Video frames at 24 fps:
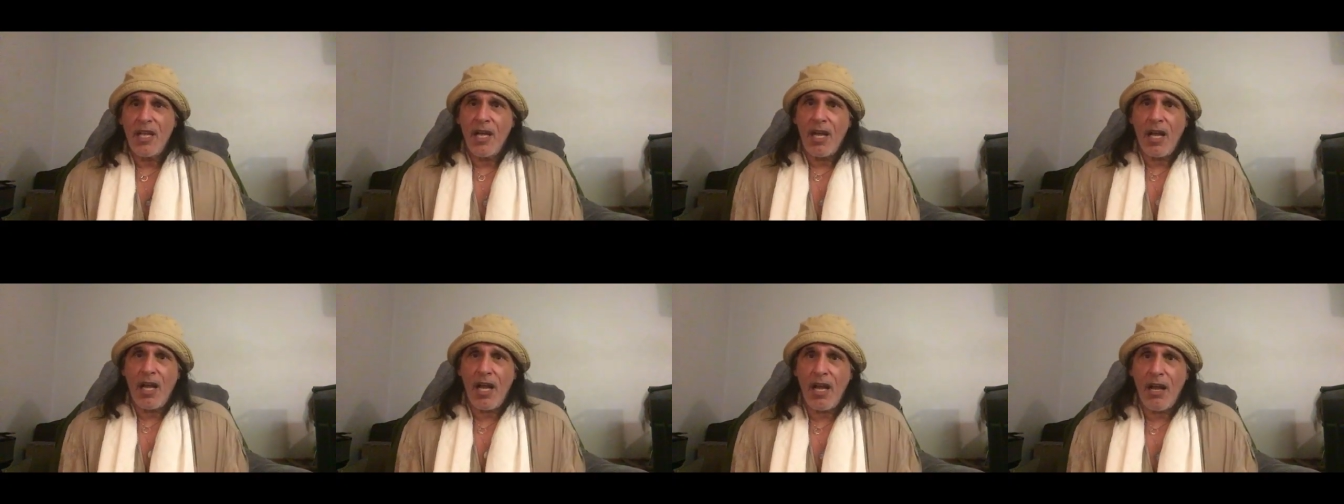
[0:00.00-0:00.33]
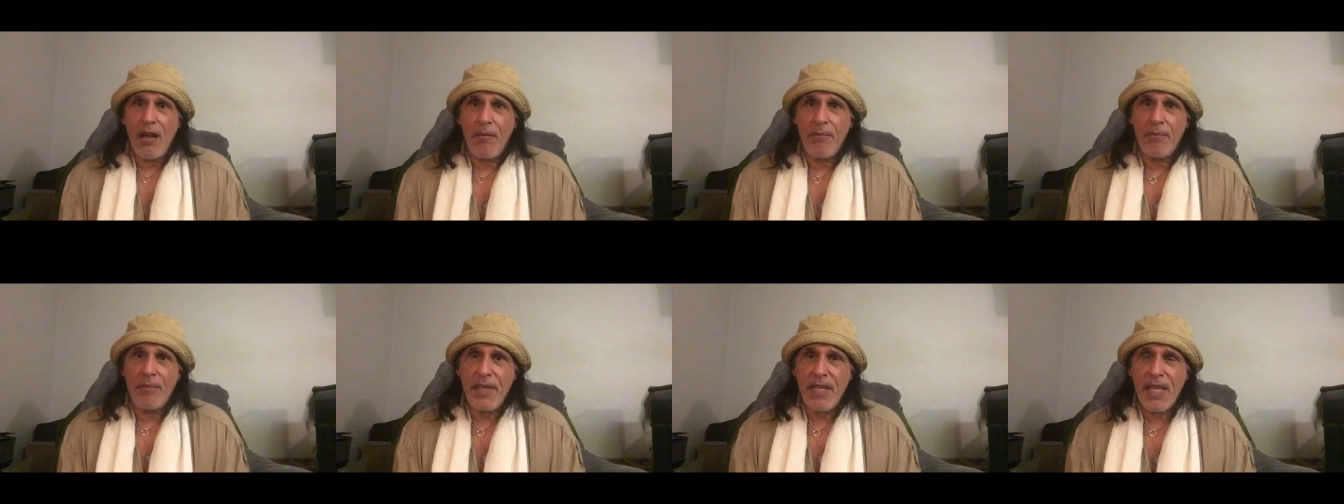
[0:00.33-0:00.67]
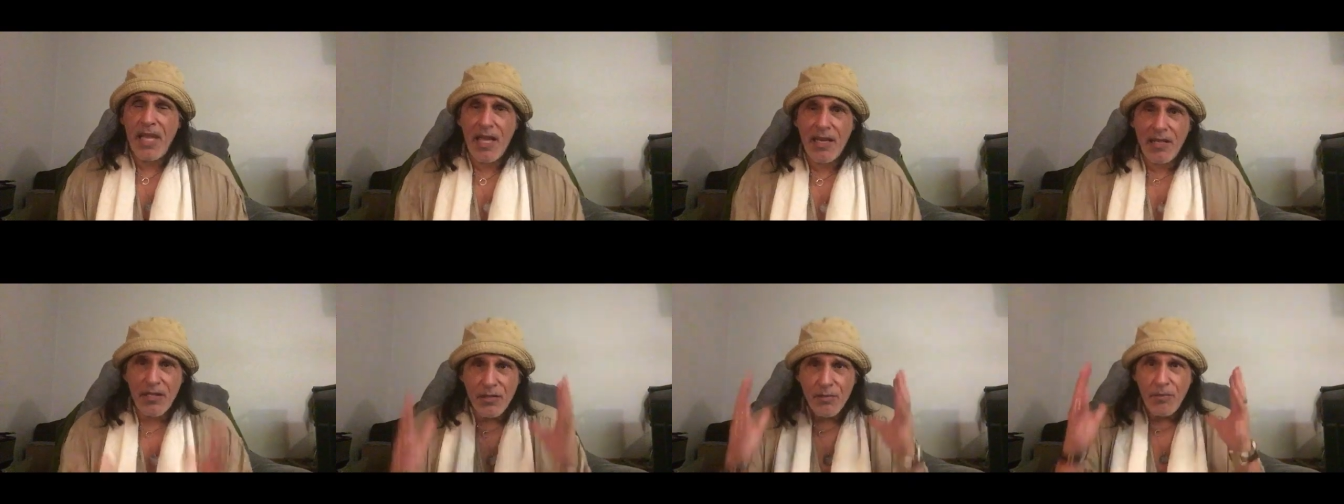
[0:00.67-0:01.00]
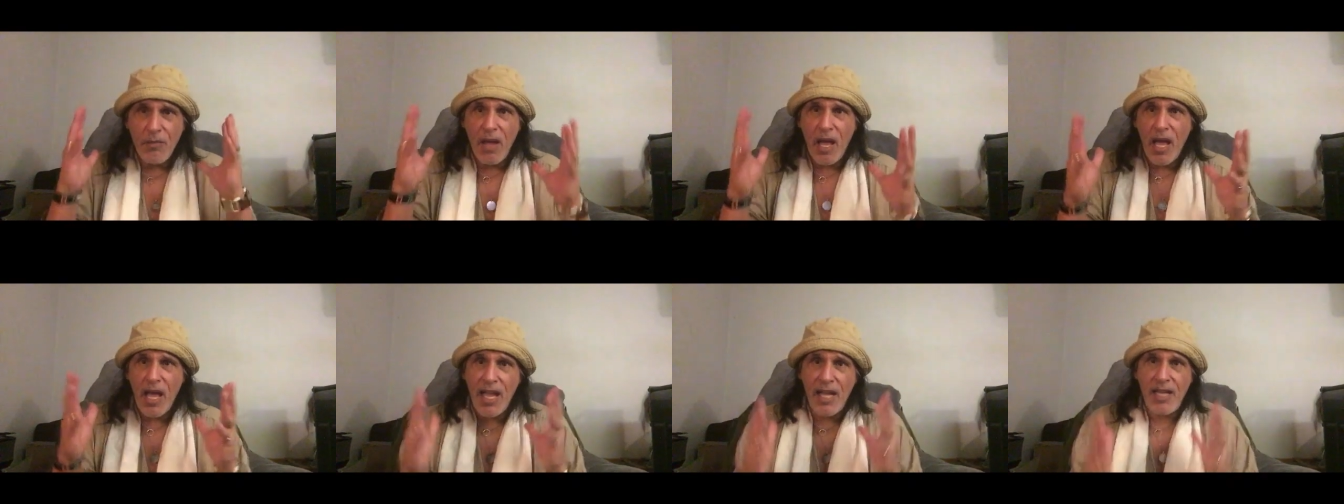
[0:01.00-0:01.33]
Um, he had his
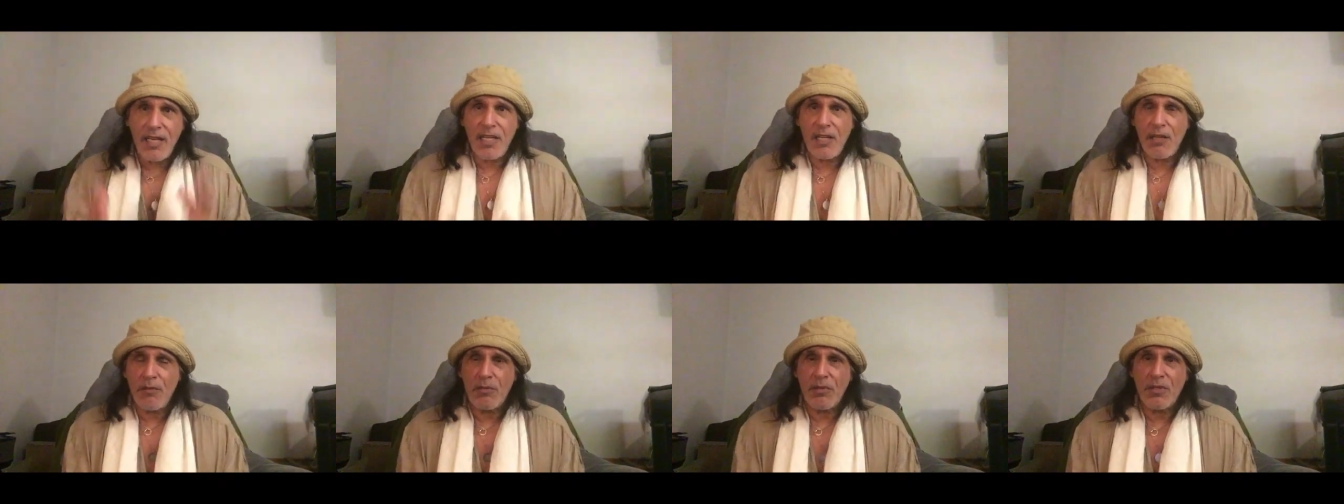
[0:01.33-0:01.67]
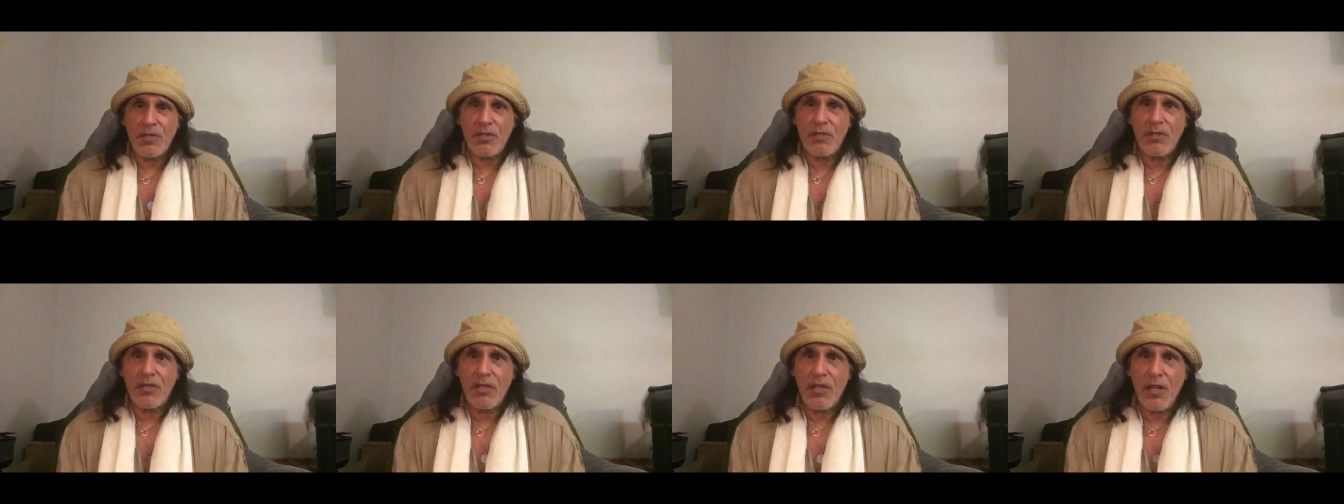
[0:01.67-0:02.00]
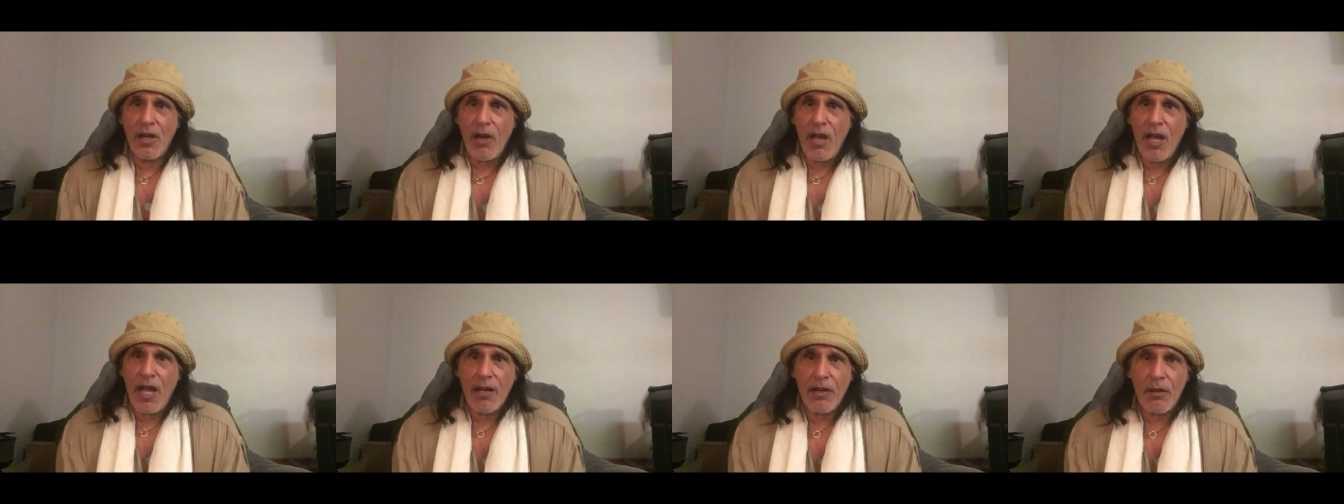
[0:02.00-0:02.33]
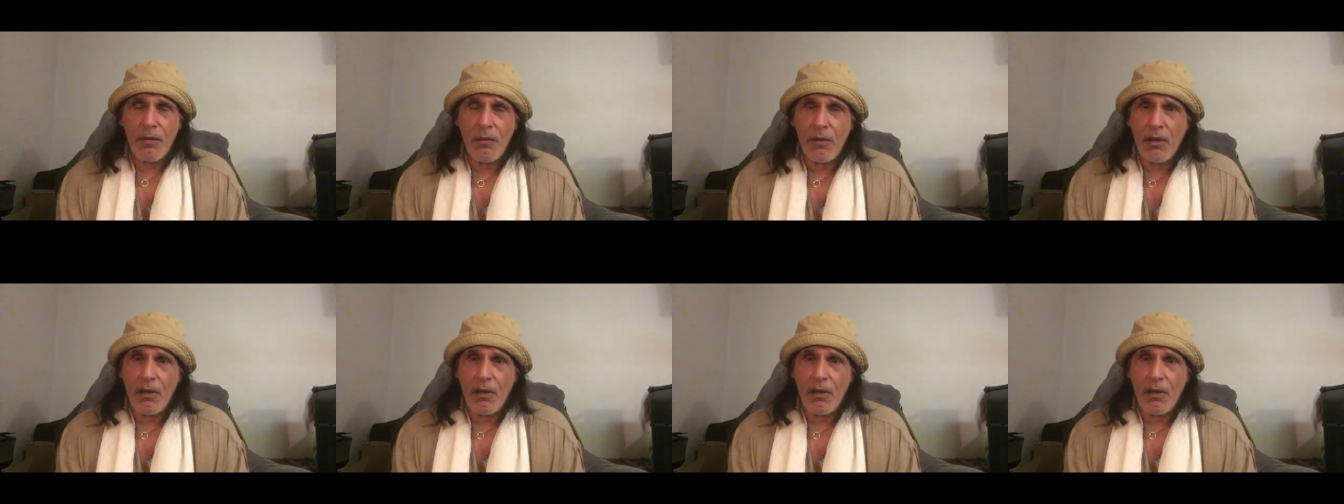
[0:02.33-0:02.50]
mind. He was, you know, had